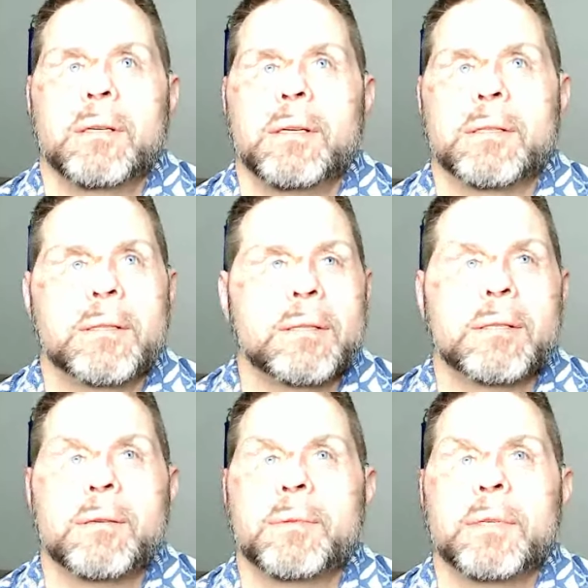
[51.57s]
Is this
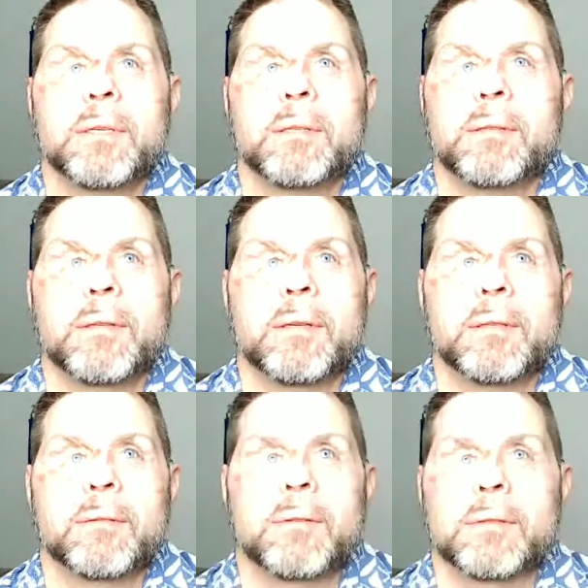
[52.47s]
something
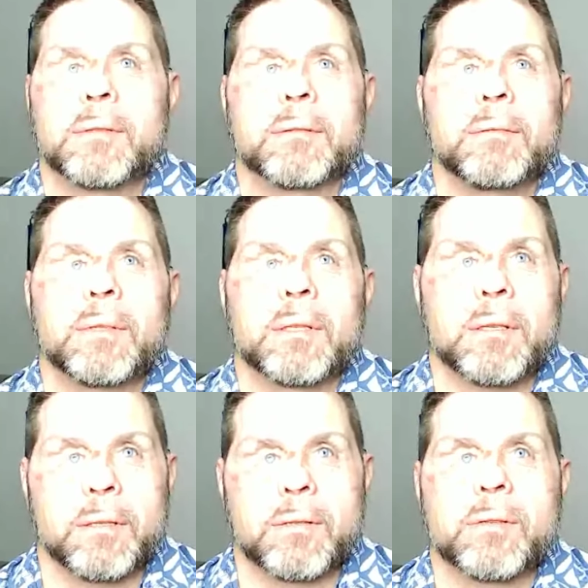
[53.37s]
that's a
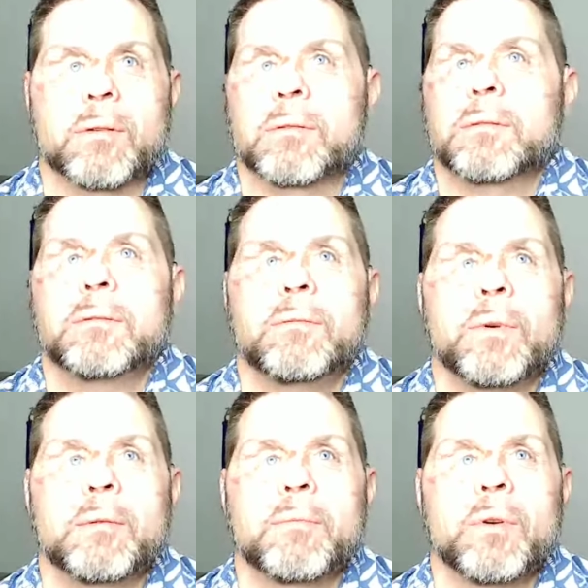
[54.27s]
concern
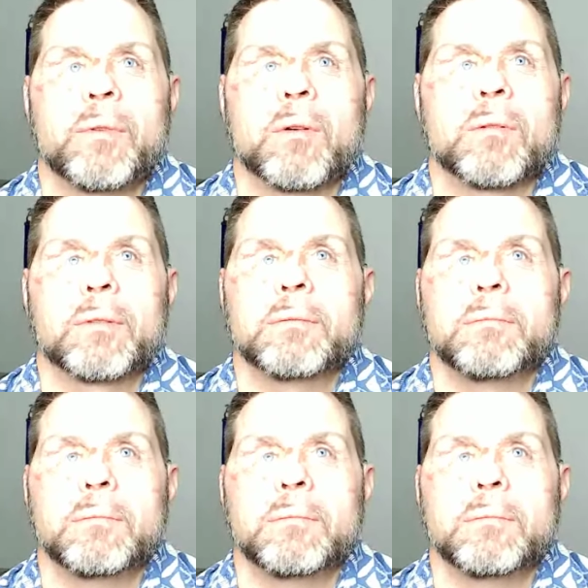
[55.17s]
when moving over?